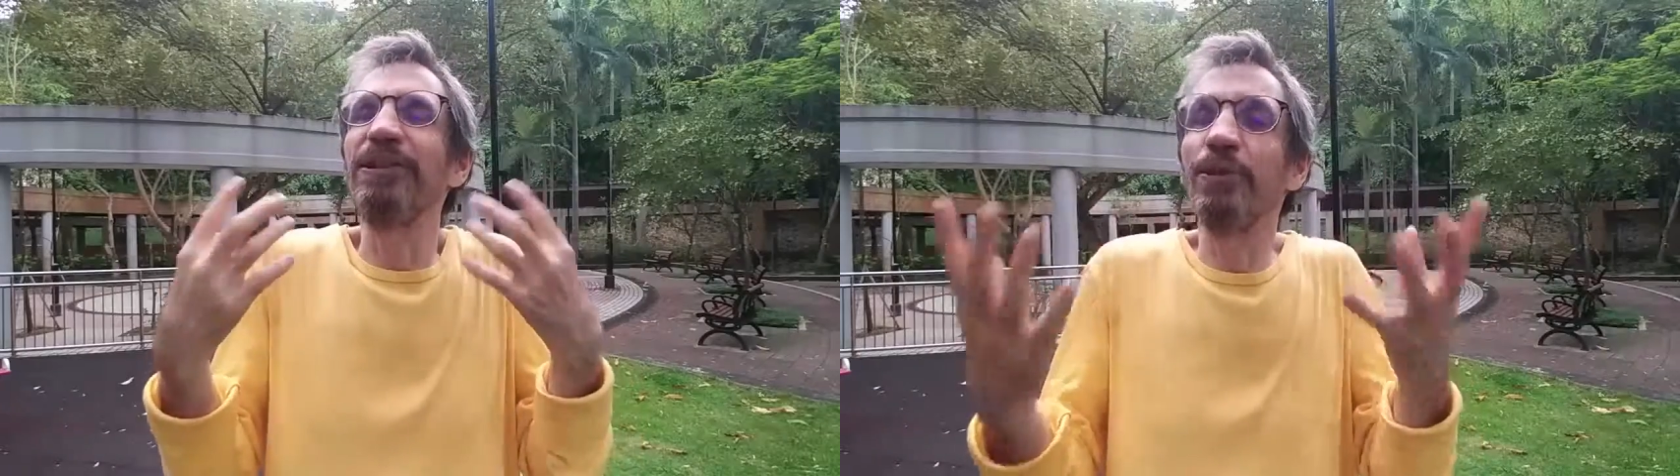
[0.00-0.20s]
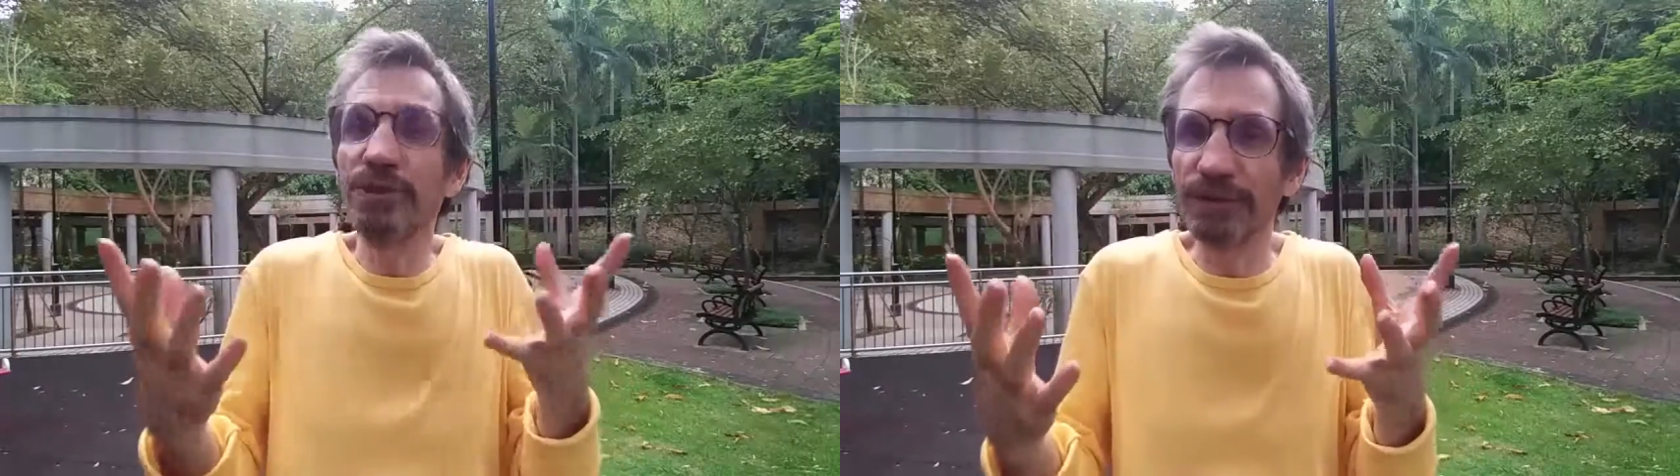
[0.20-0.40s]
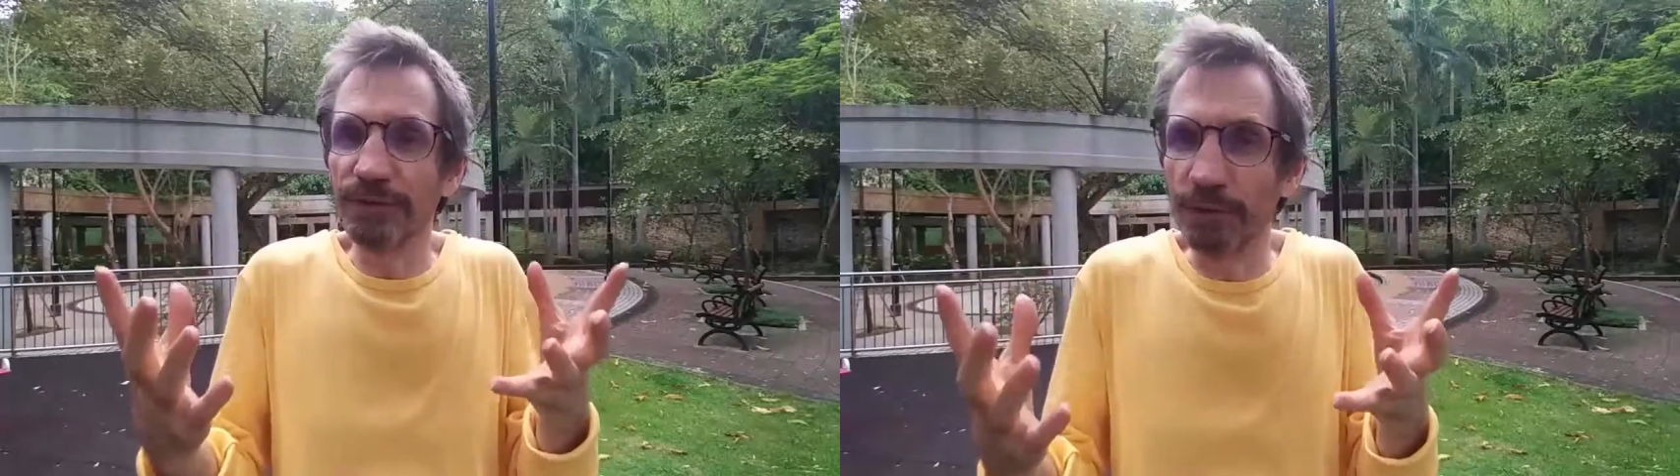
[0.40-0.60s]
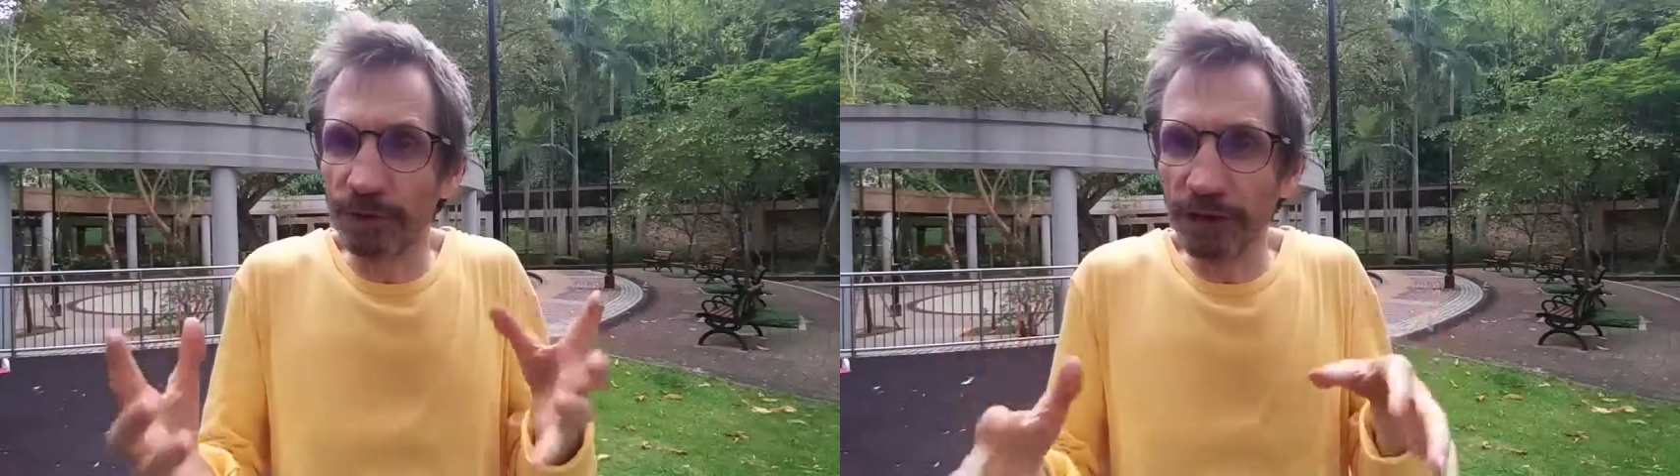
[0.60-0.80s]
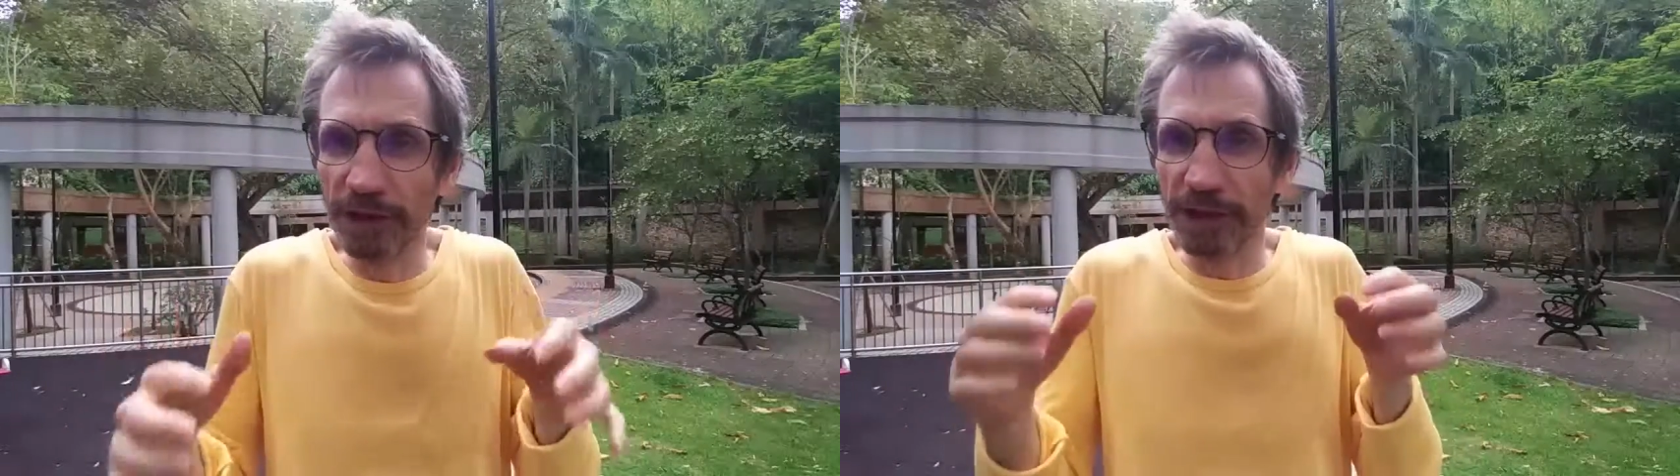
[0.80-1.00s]

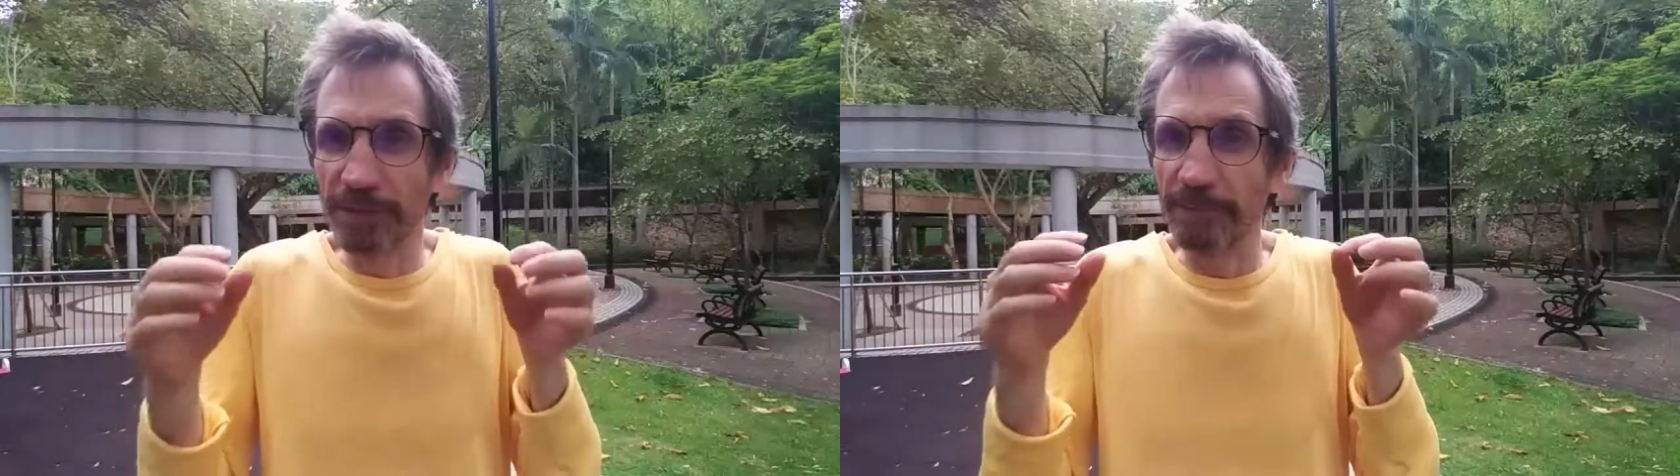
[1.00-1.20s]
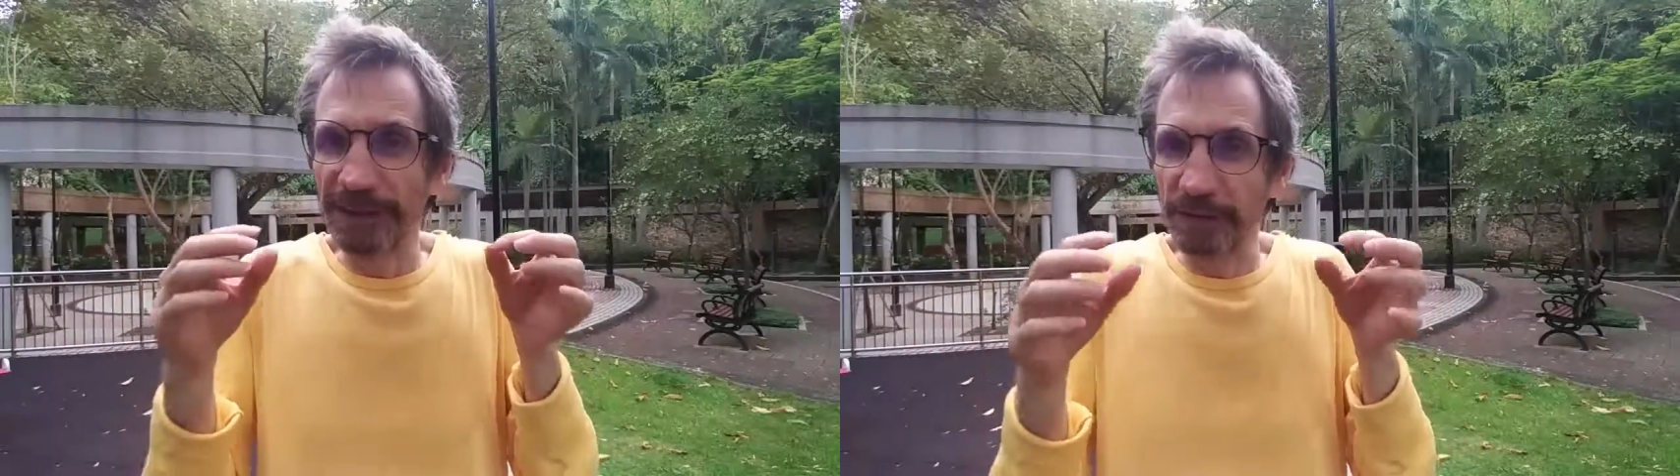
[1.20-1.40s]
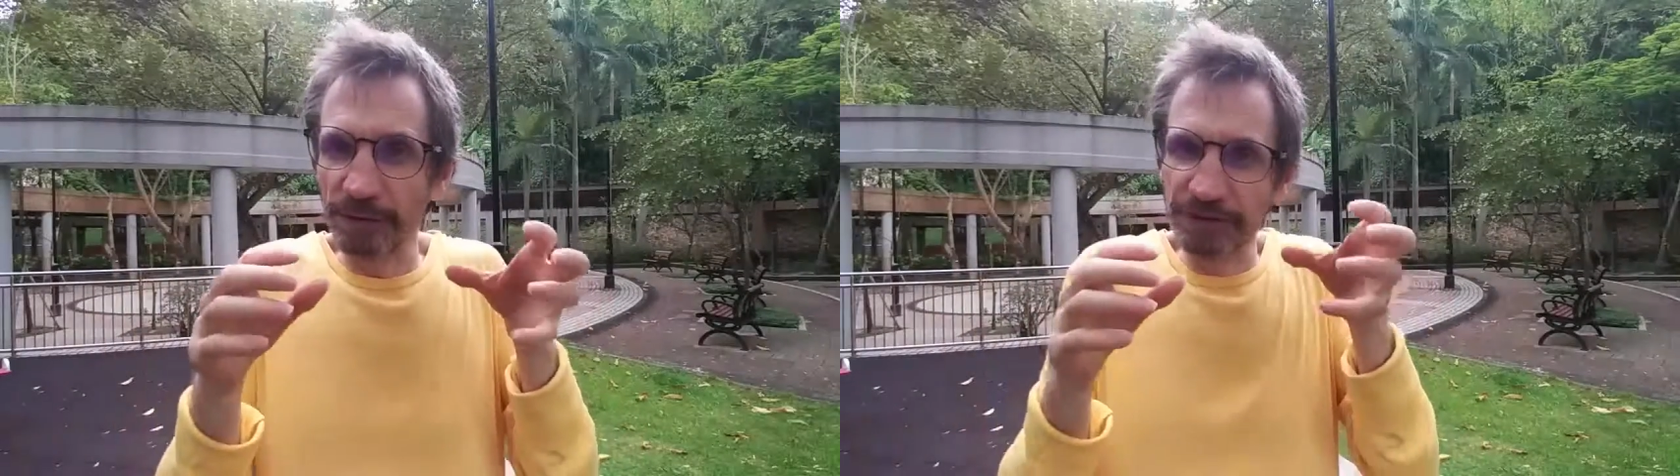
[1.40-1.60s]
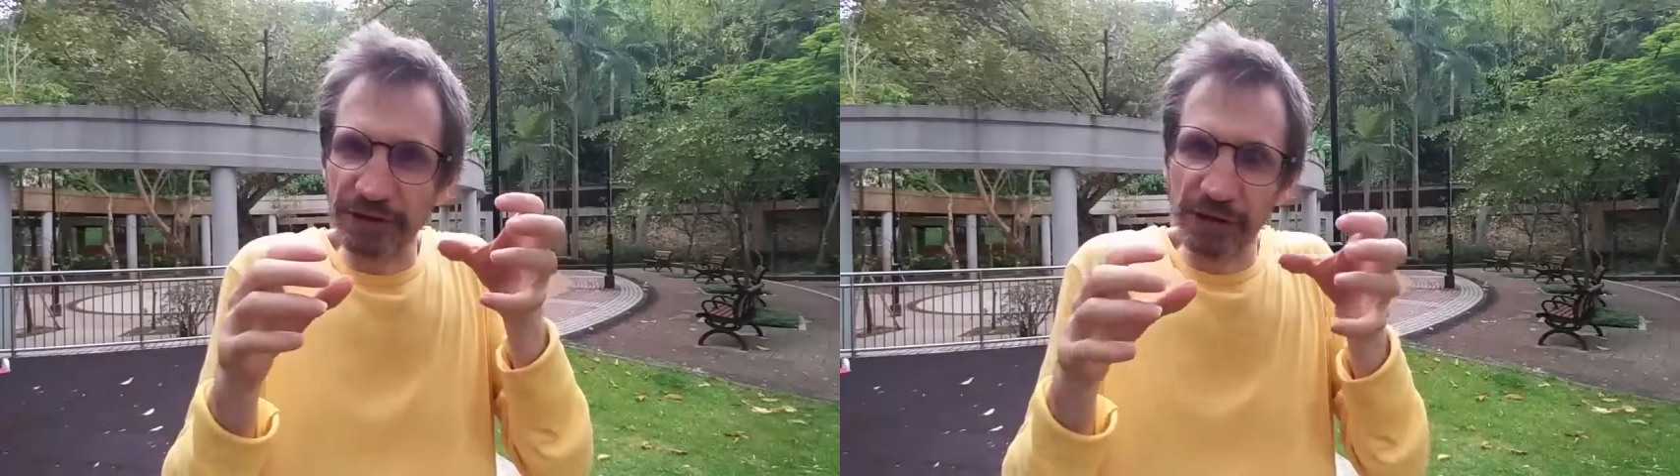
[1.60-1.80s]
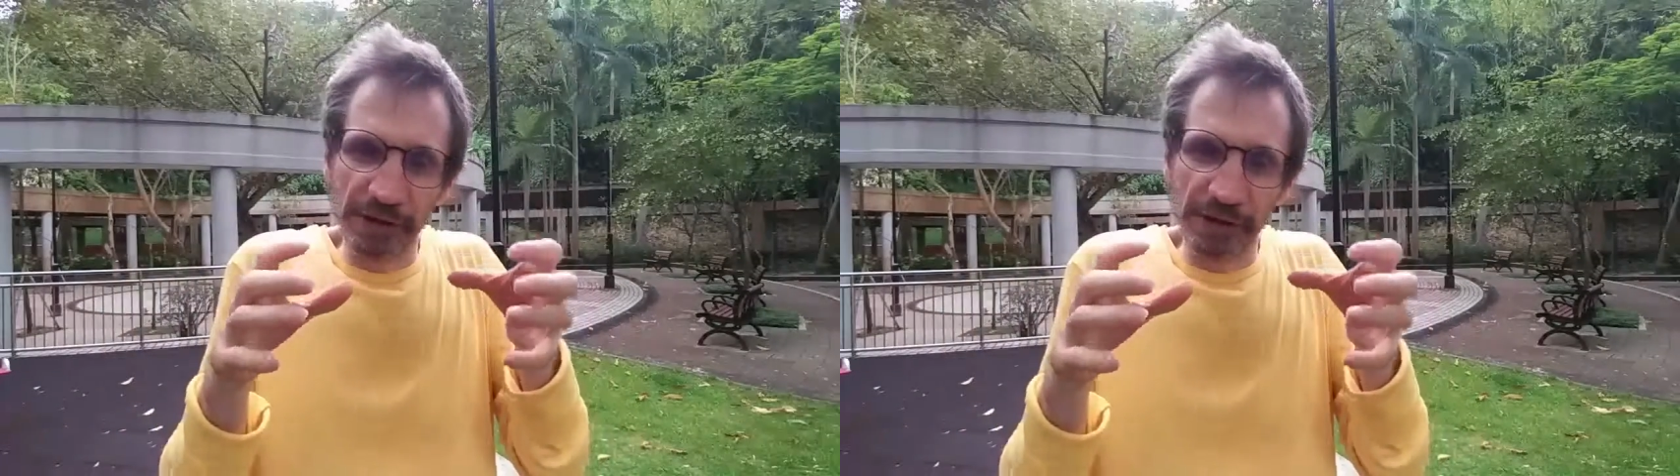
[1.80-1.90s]
useful, because